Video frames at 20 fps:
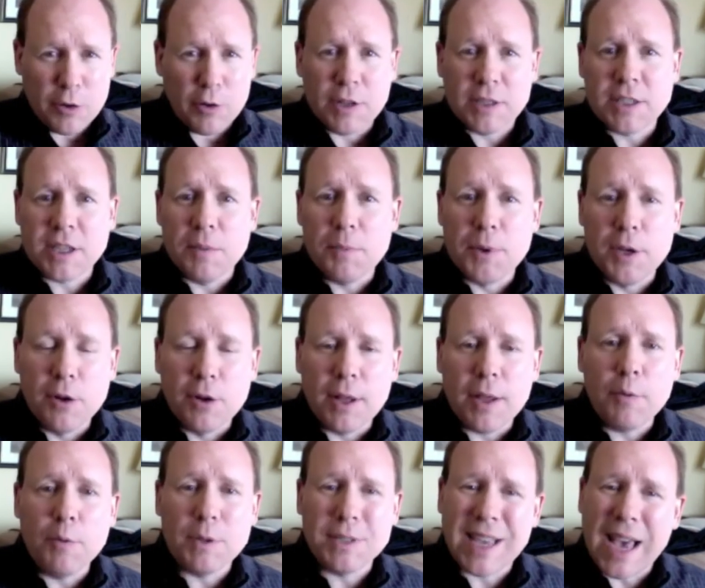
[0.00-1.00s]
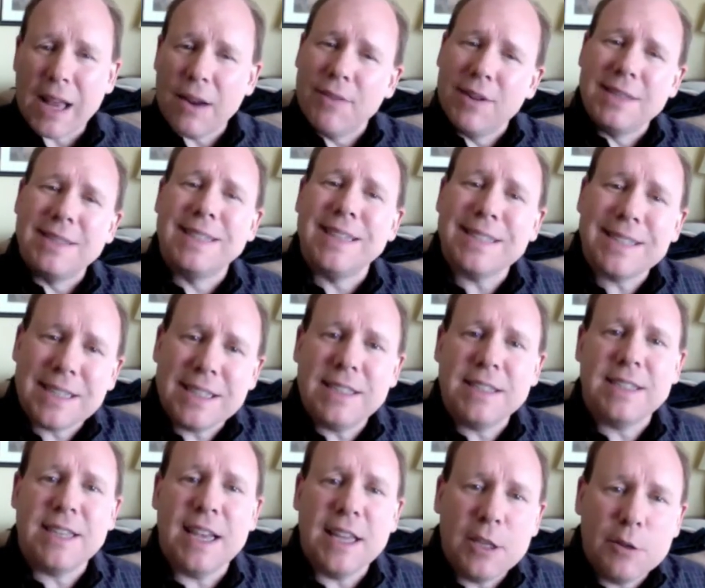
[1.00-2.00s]
Unix computing was kind of a
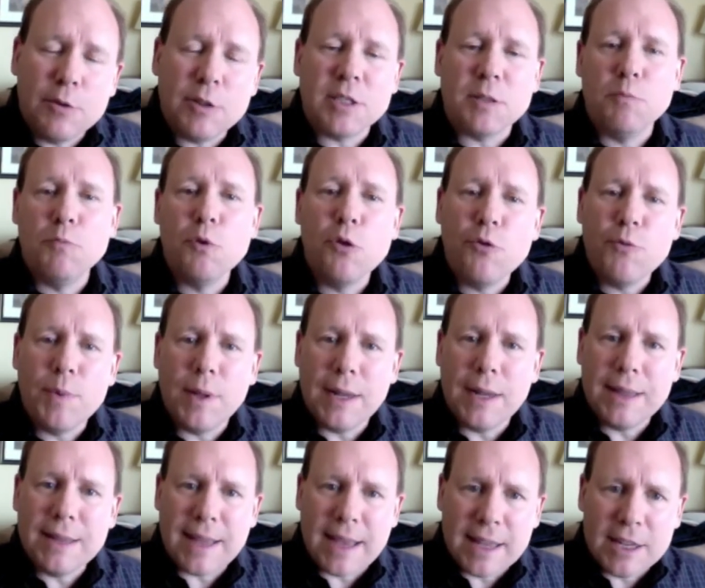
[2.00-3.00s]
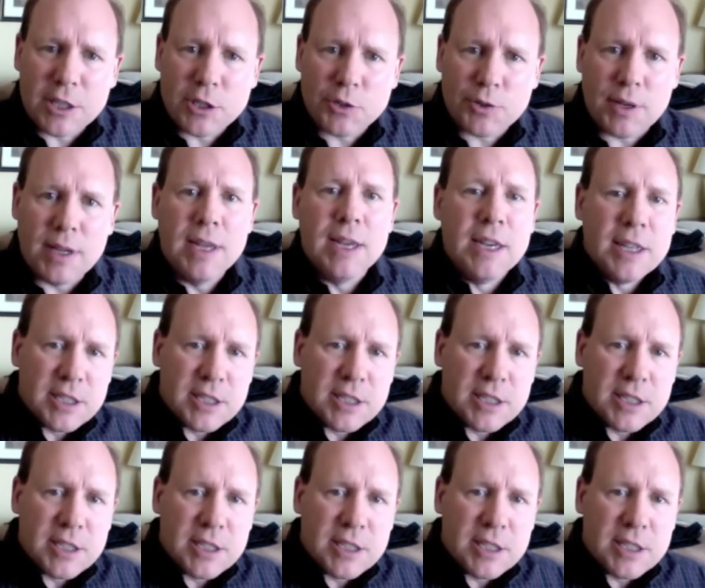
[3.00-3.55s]
discontinuous movement in the industry